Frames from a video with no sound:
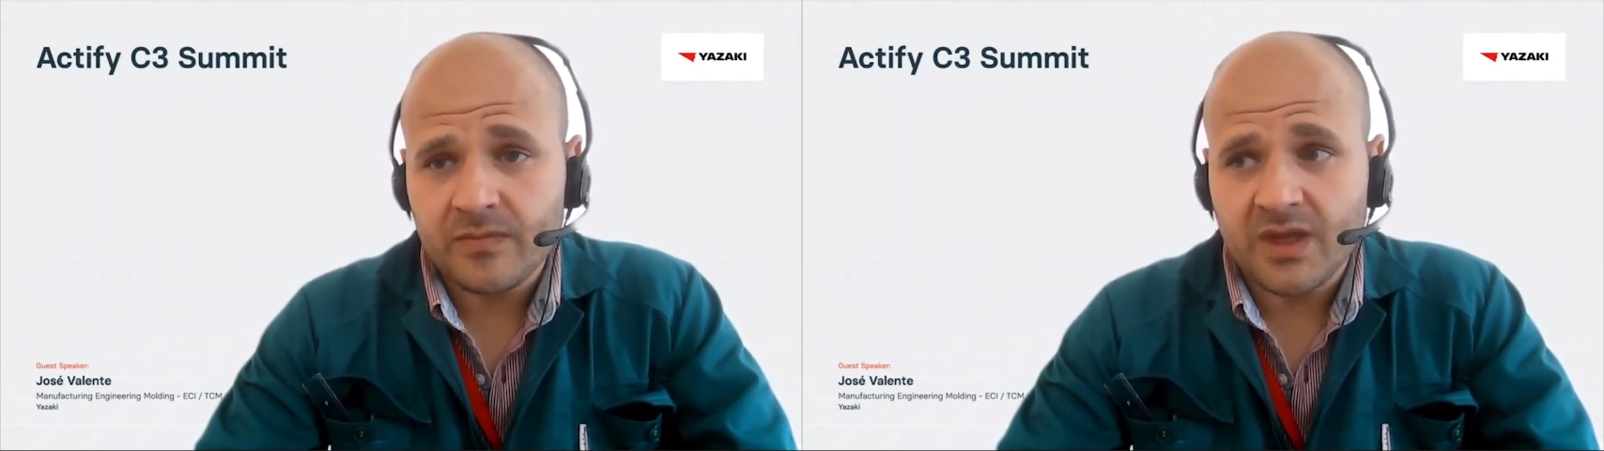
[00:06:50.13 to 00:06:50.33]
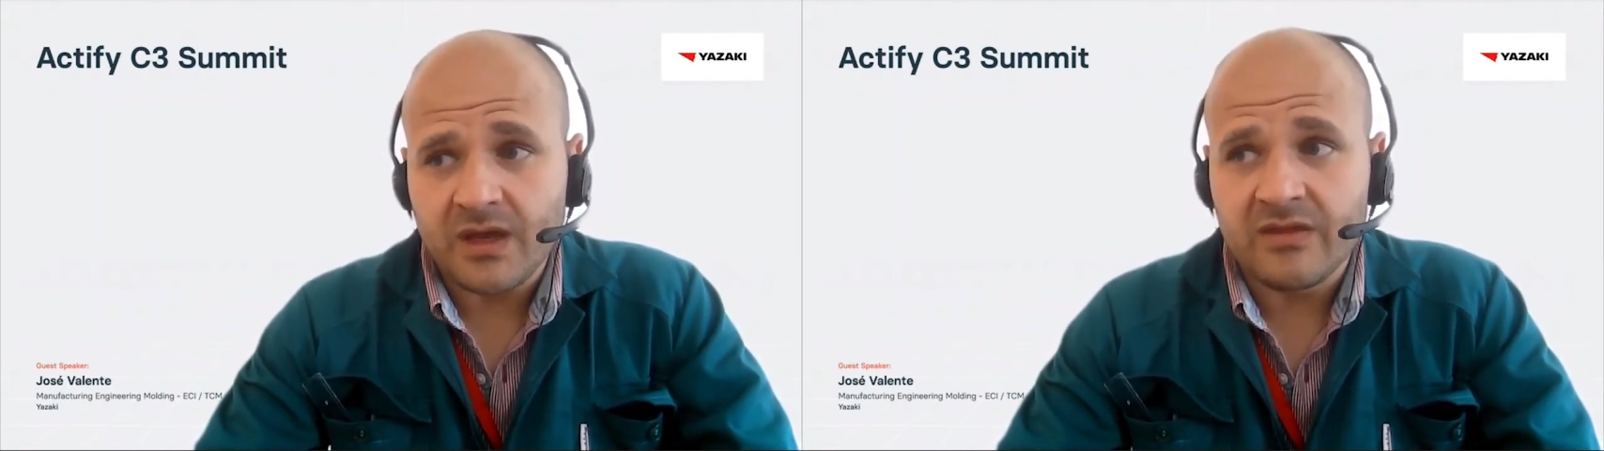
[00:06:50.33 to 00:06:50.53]

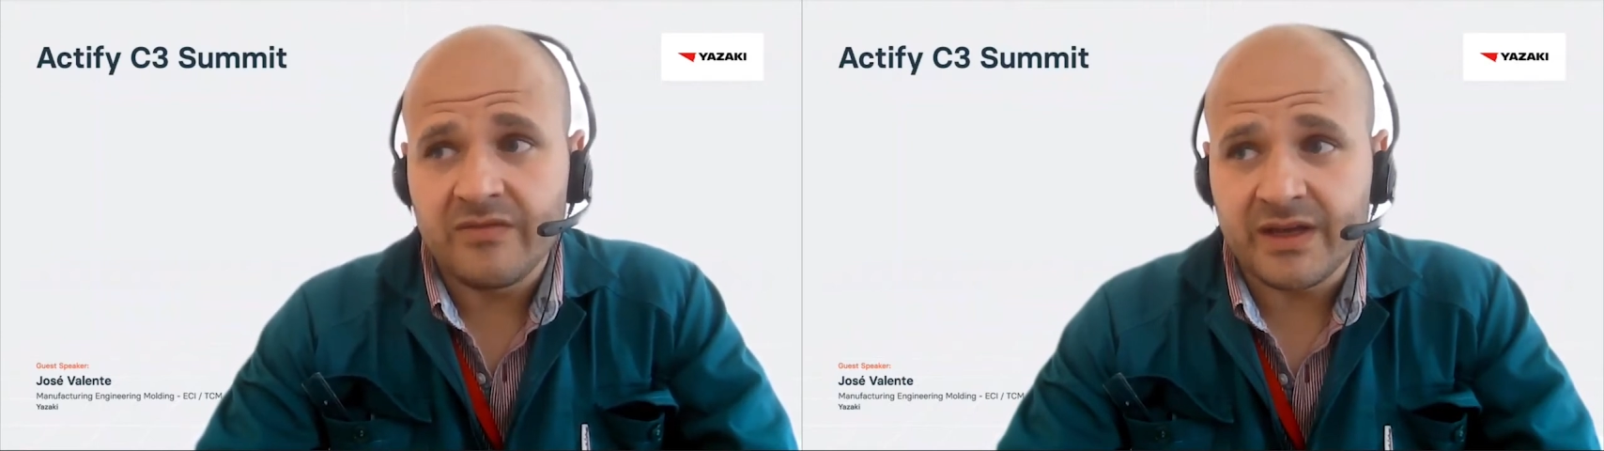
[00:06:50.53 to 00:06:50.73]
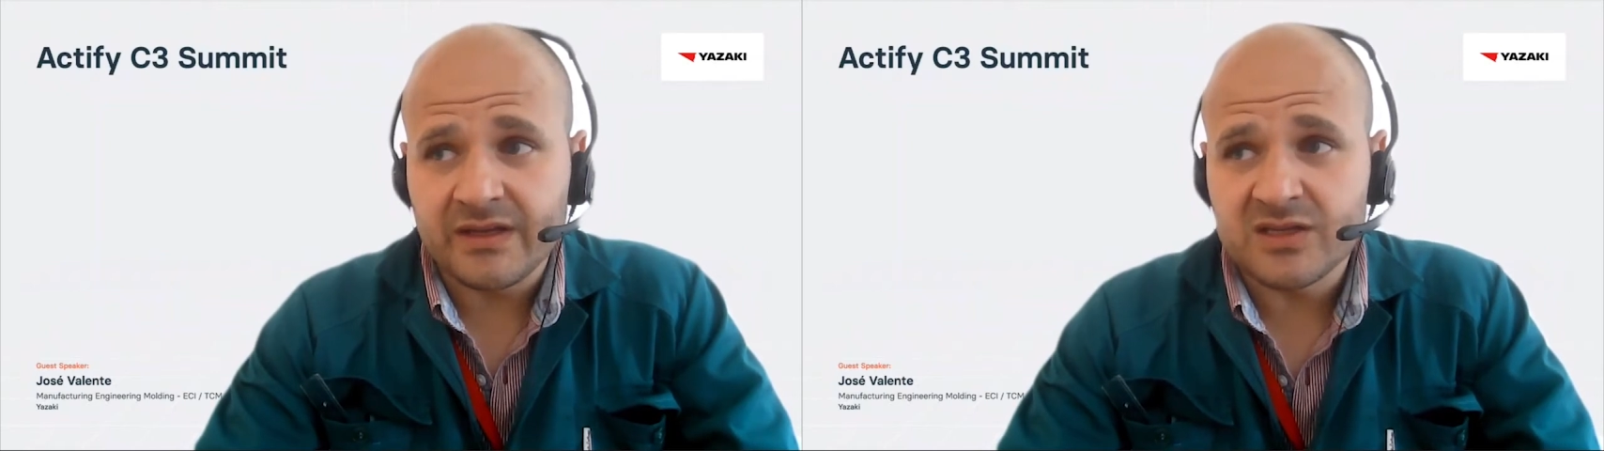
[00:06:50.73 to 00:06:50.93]

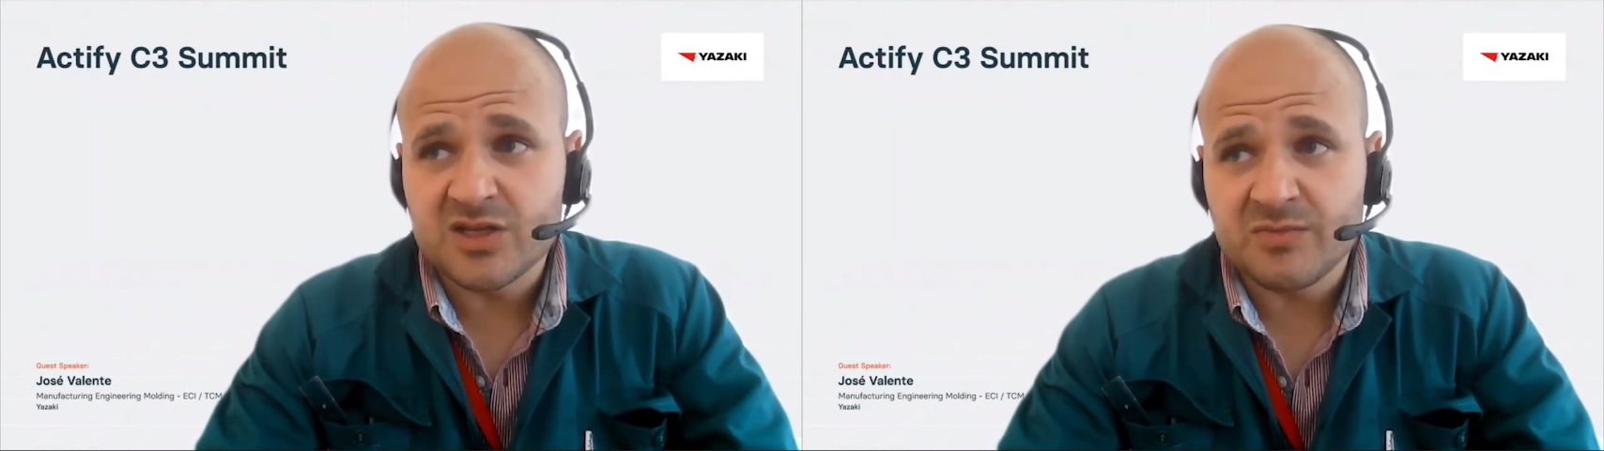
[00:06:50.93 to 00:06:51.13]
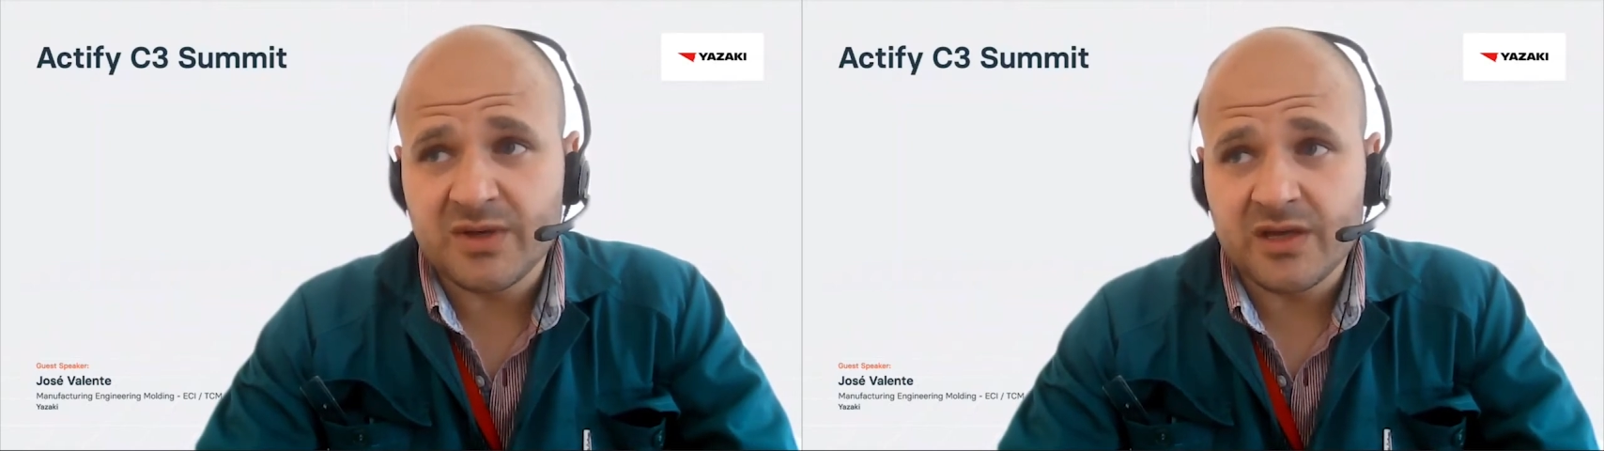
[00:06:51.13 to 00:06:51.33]

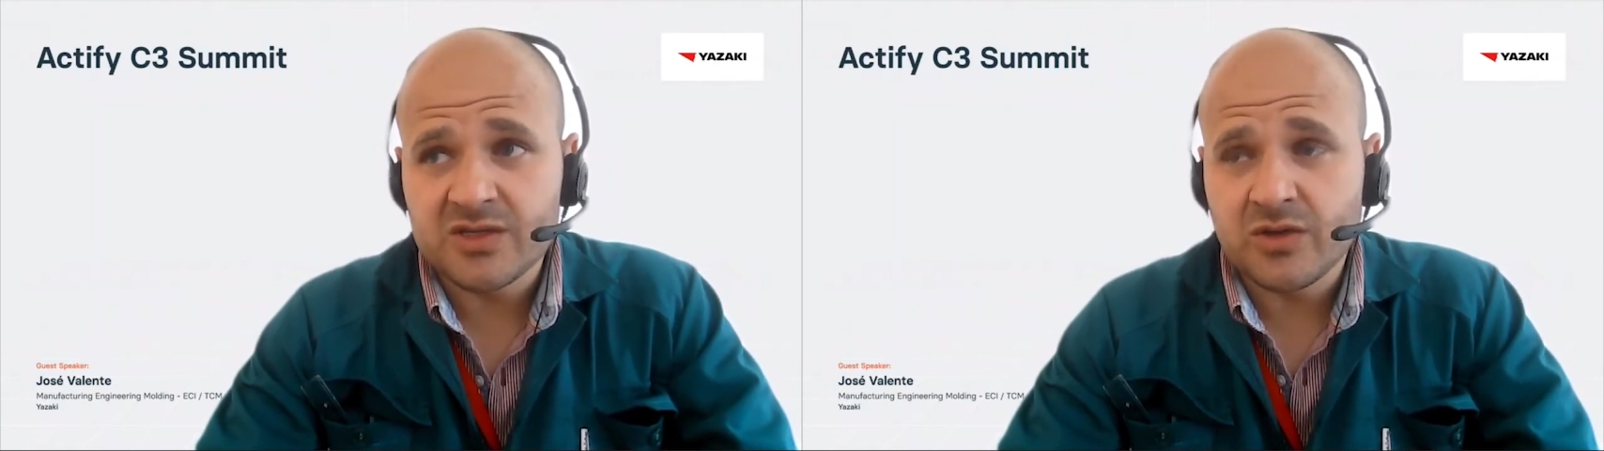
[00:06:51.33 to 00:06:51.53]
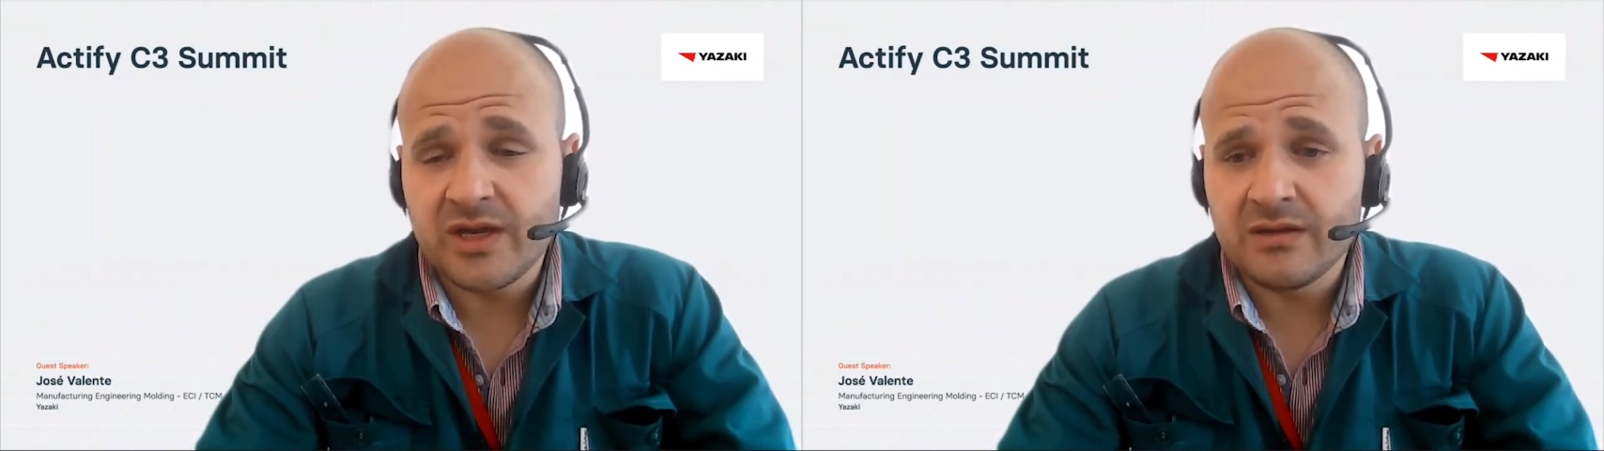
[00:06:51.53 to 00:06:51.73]
advantages,
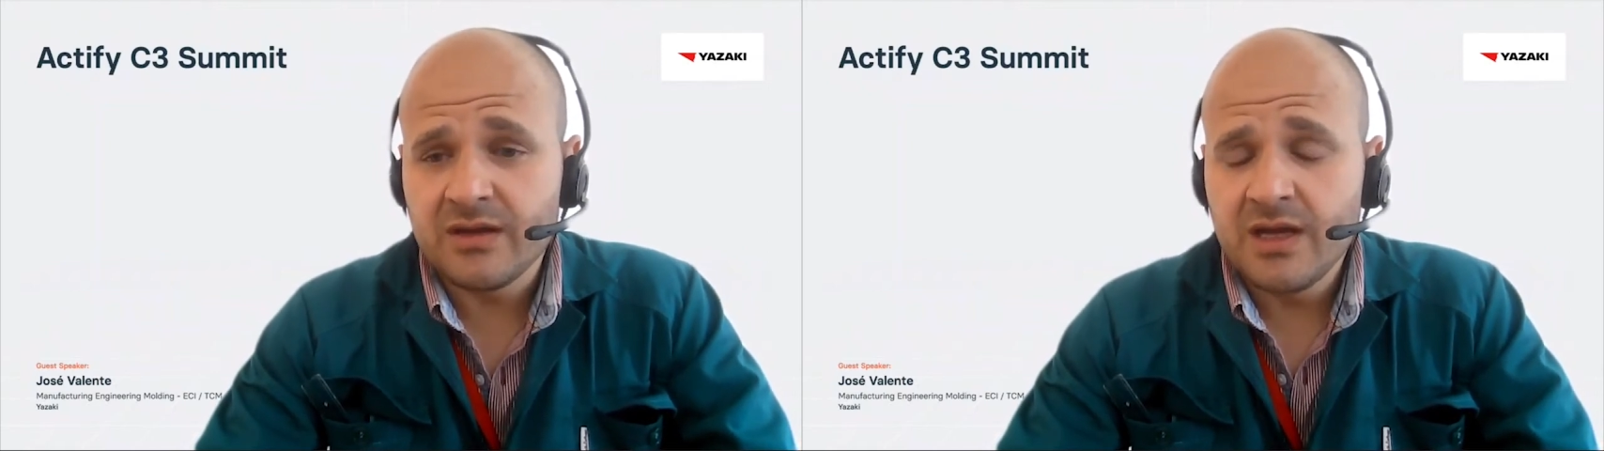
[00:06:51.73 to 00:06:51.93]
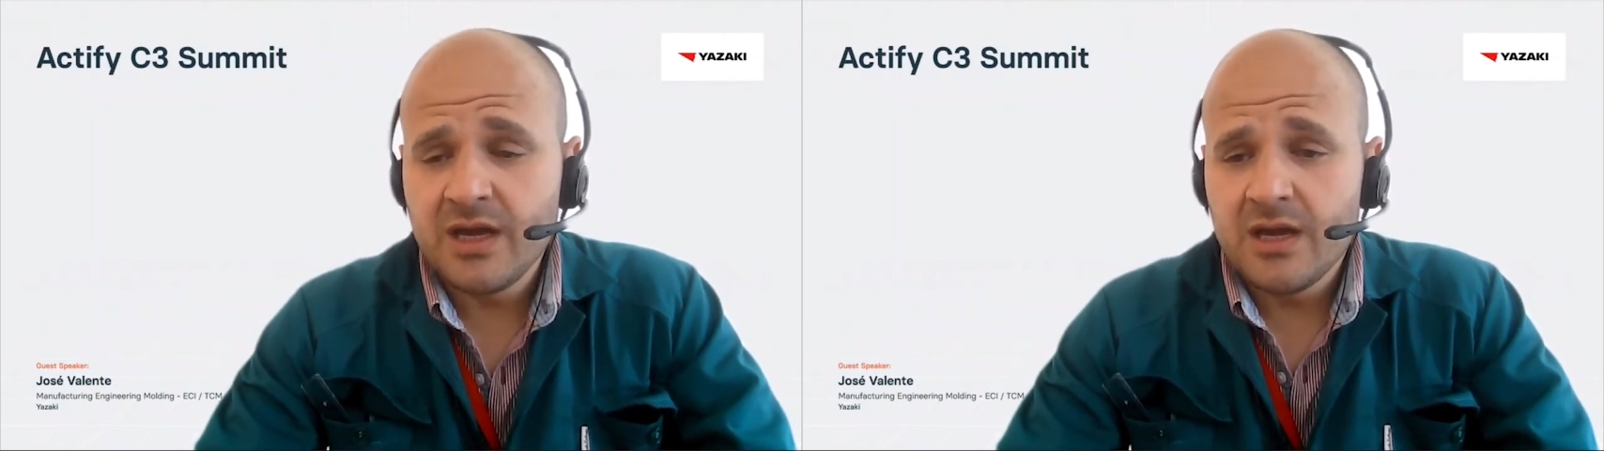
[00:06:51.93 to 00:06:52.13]
because you can